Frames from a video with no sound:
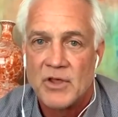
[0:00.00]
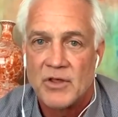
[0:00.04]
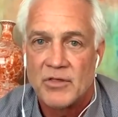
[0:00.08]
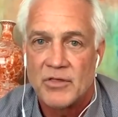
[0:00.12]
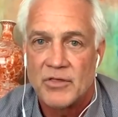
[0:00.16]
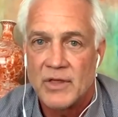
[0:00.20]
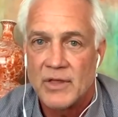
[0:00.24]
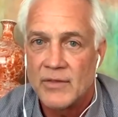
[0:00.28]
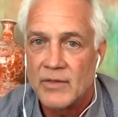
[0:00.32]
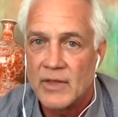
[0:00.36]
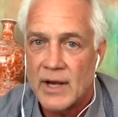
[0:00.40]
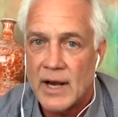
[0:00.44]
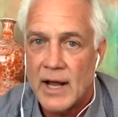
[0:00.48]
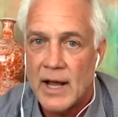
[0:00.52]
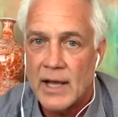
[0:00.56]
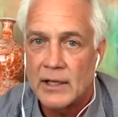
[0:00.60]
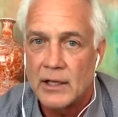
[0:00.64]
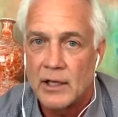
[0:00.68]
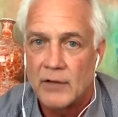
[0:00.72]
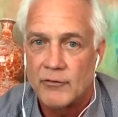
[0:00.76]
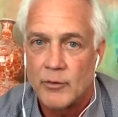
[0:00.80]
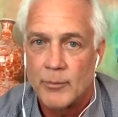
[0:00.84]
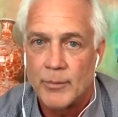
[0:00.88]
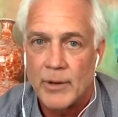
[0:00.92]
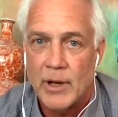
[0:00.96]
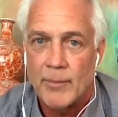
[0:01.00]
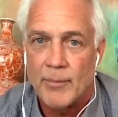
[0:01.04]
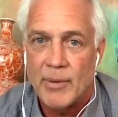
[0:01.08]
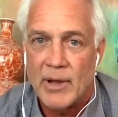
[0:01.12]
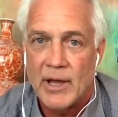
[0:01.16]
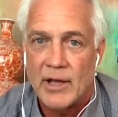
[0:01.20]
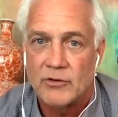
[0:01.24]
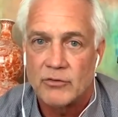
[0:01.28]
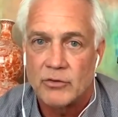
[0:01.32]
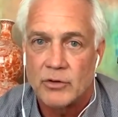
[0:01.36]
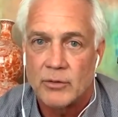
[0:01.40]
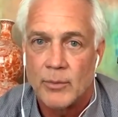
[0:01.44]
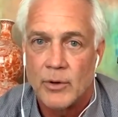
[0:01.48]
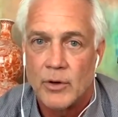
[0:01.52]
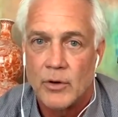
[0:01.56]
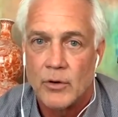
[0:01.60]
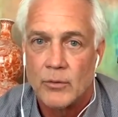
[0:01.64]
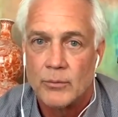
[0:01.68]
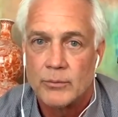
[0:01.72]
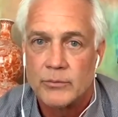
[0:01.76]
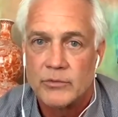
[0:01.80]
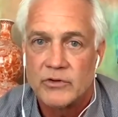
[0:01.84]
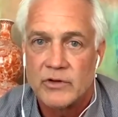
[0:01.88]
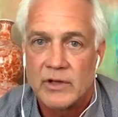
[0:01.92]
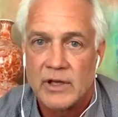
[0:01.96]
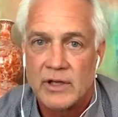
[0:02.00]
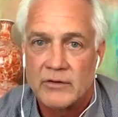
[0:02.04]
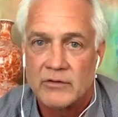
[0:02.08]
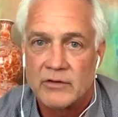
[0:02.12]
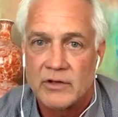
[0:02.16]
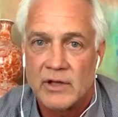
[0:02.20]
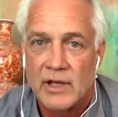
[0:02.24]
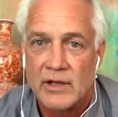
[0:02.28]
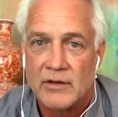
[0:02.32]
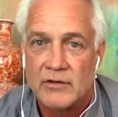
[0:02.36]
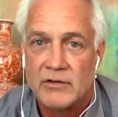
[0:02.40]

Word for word: The thing that I love about Patrick Mahomes is,